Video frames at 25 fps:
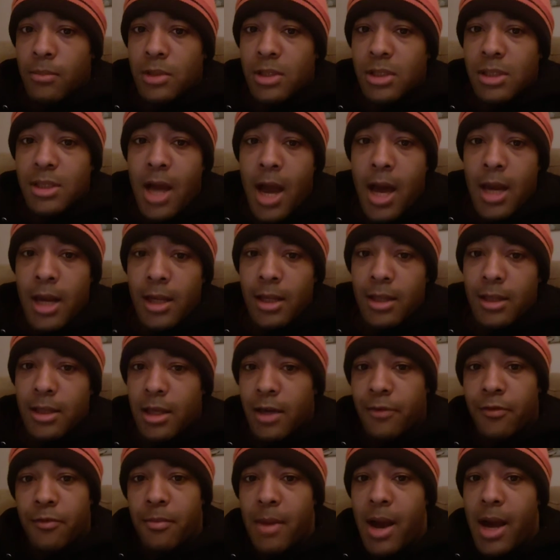Just kind of
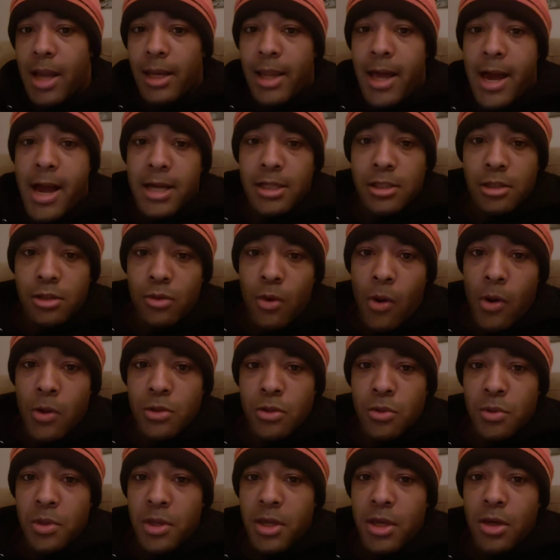giving my last
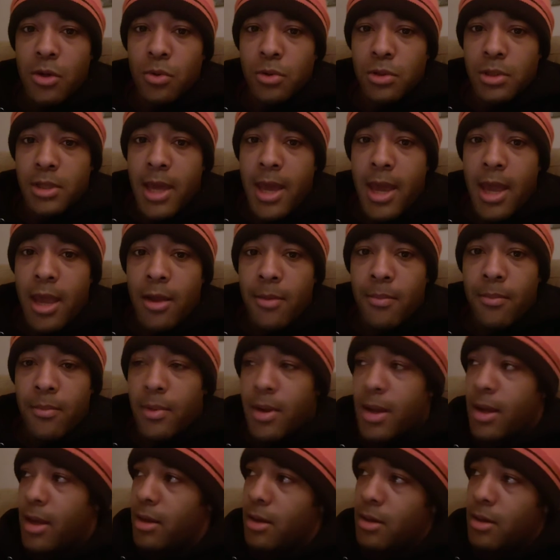thoughts on the Eagles game,